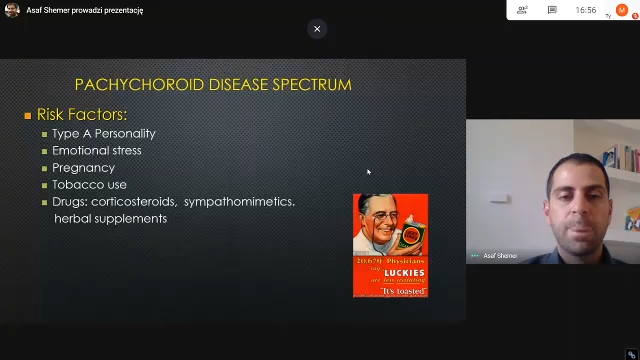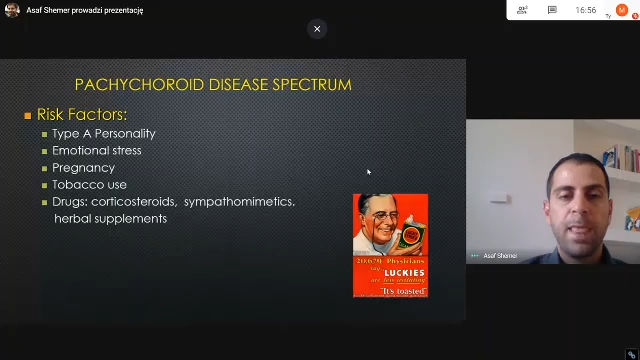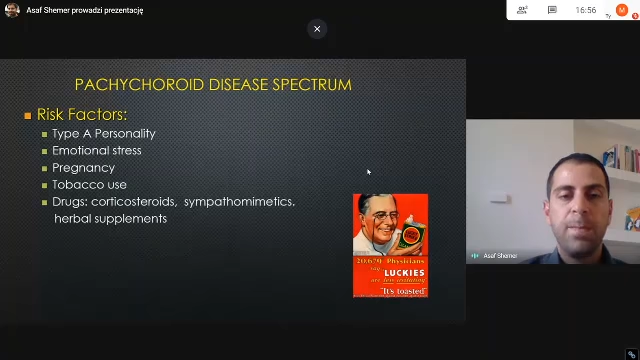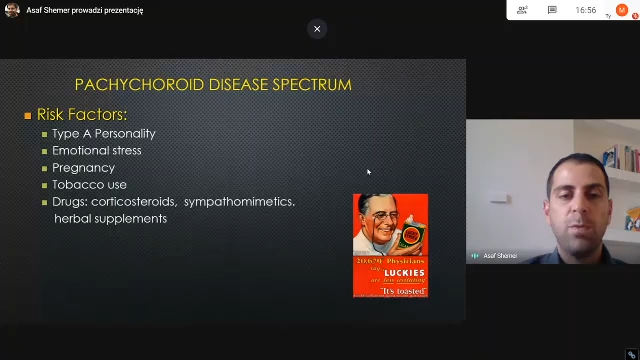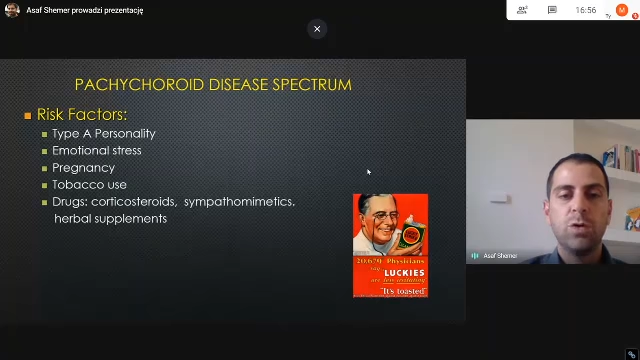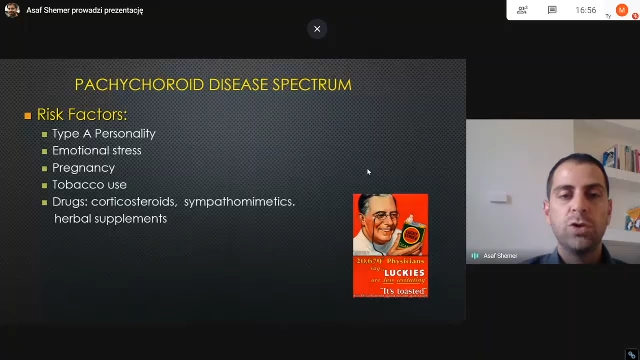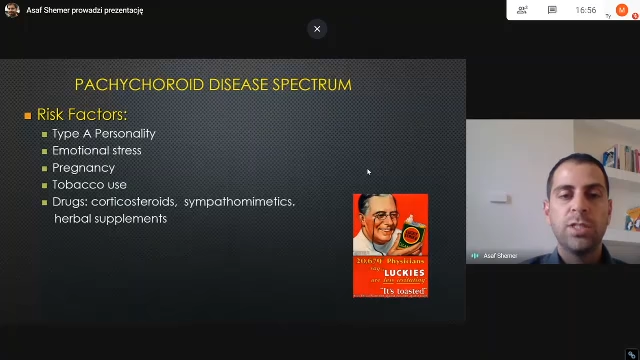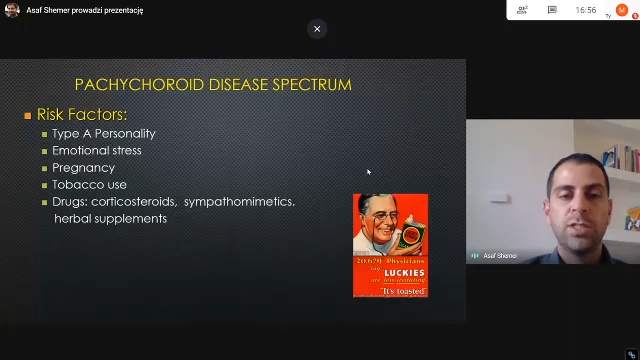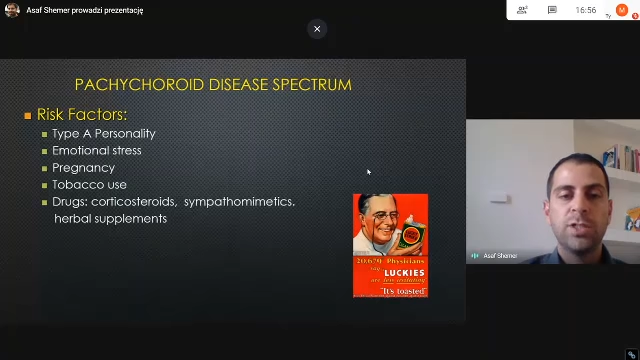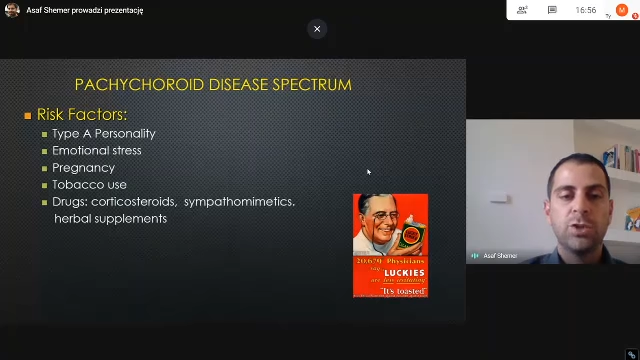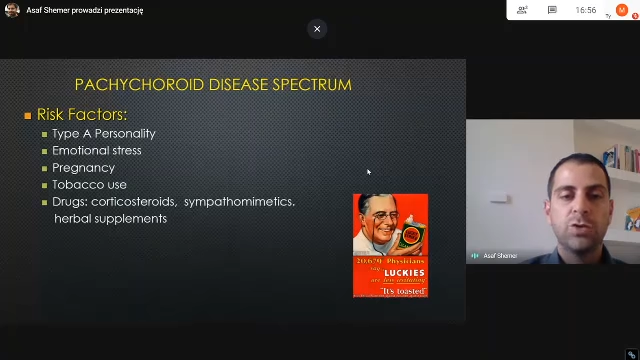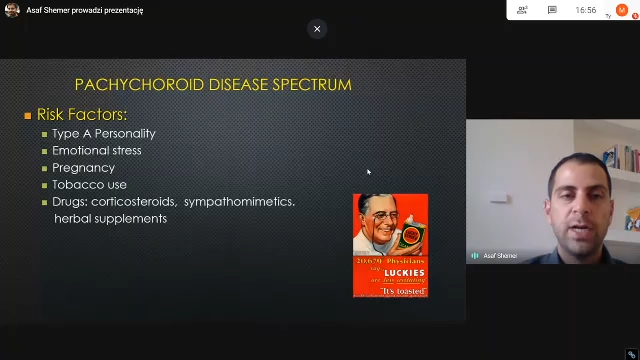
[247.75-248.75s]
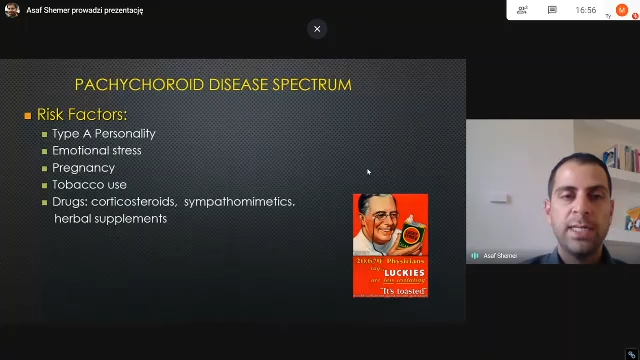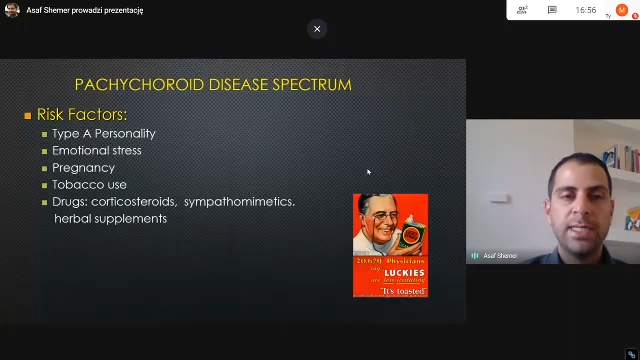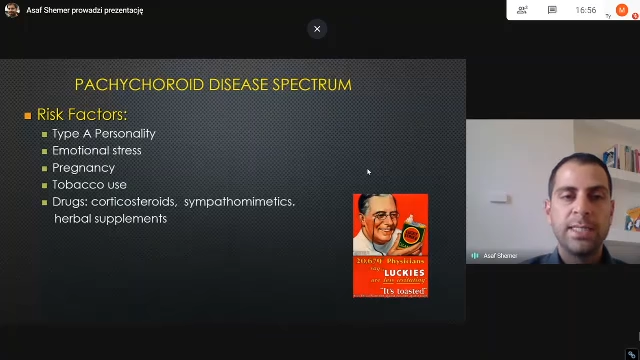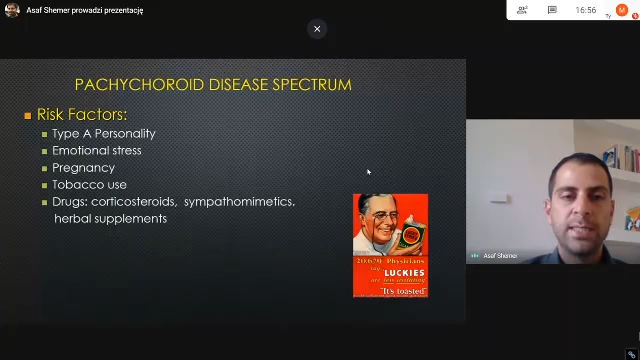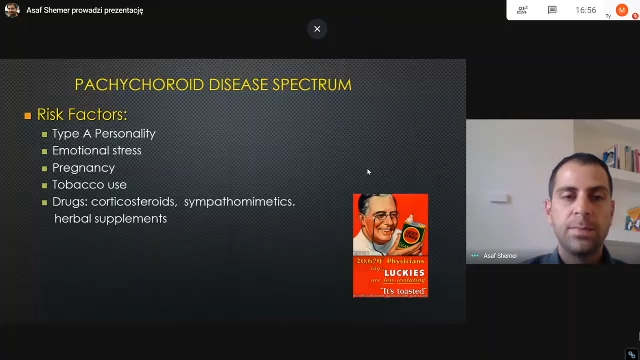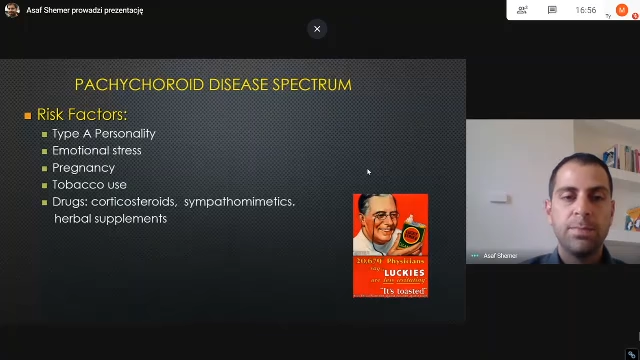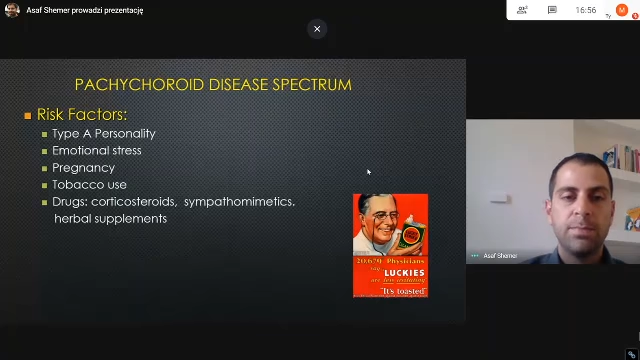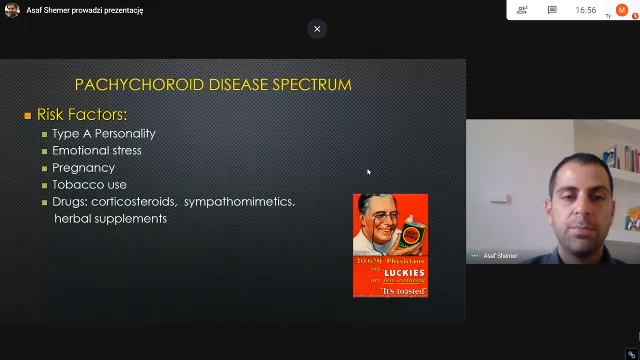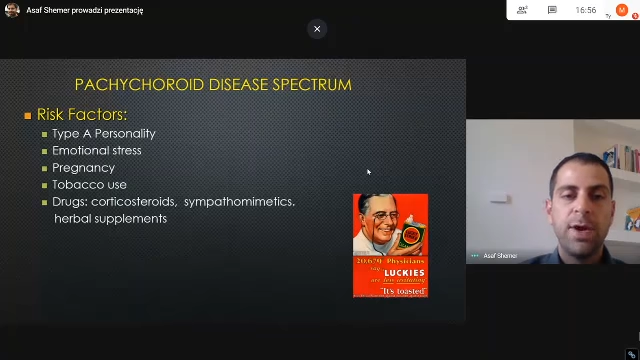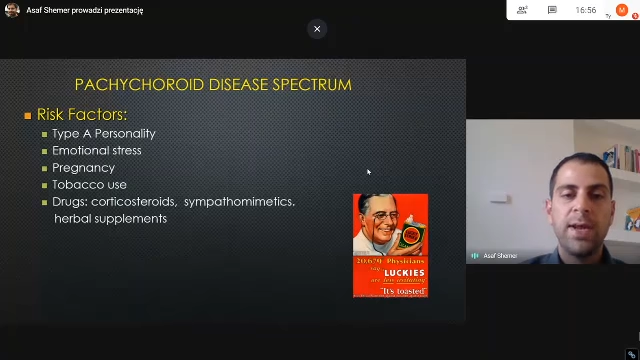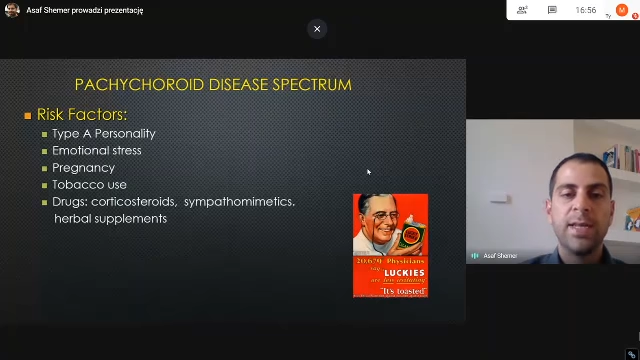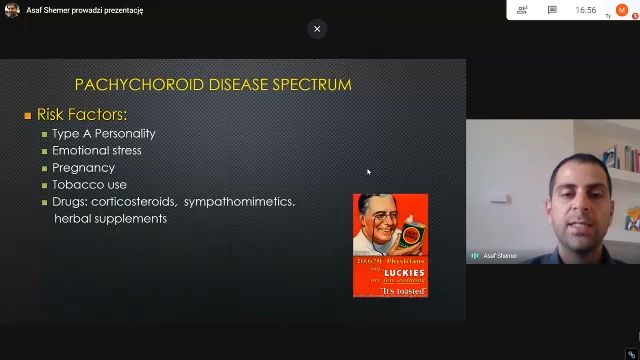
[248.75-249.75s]
emotional stress,
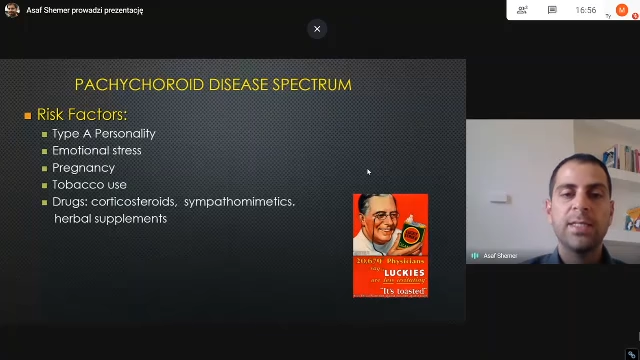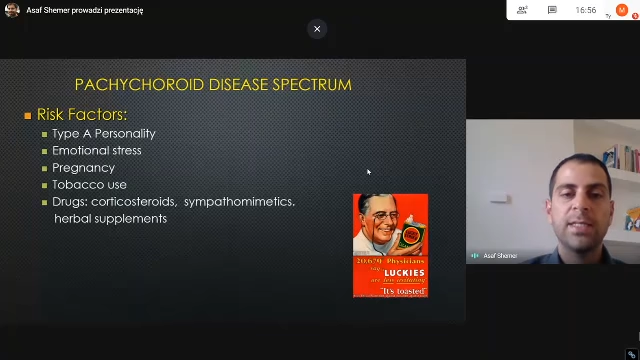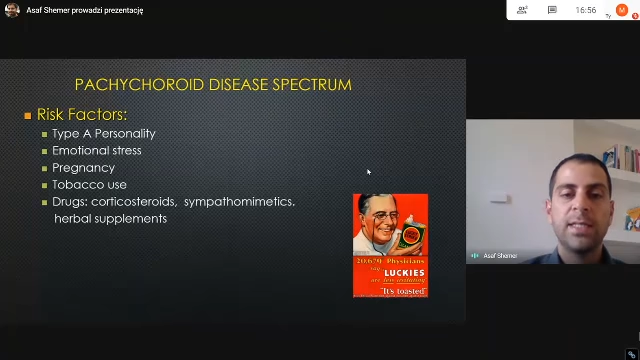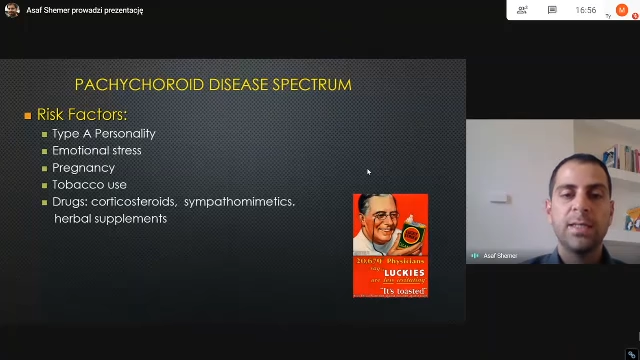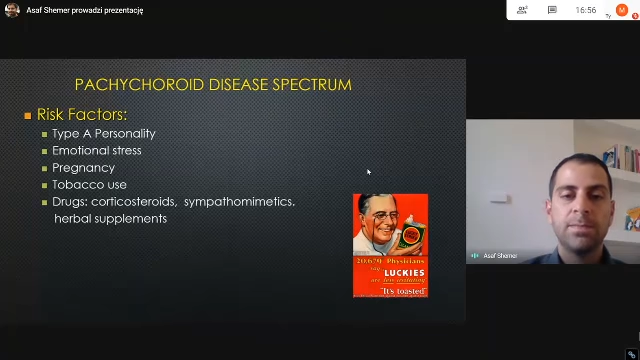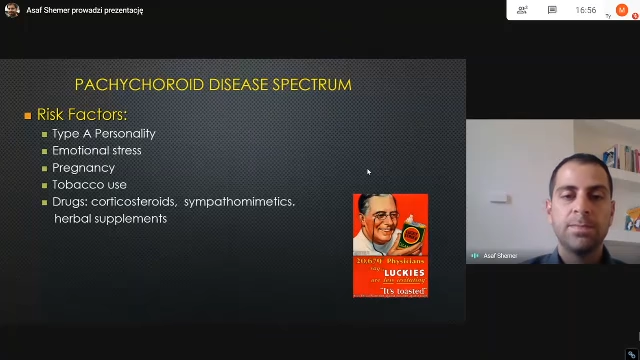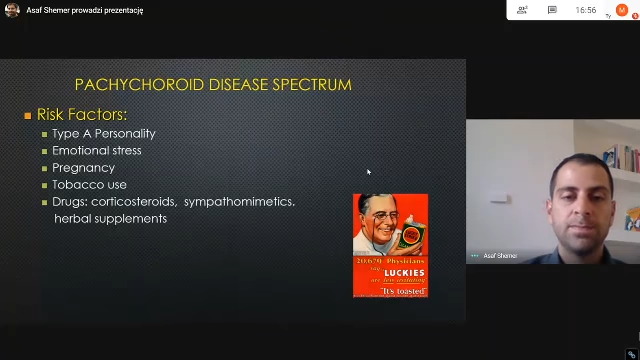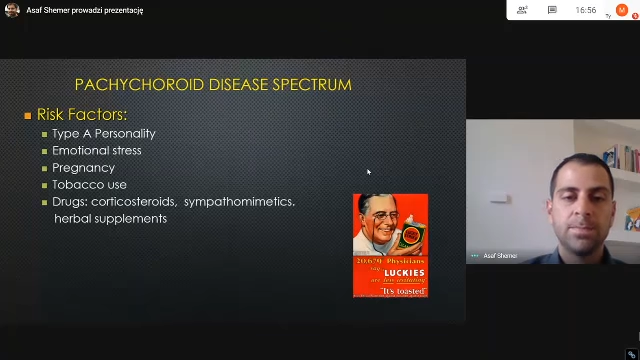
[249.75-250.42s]
pregnancy,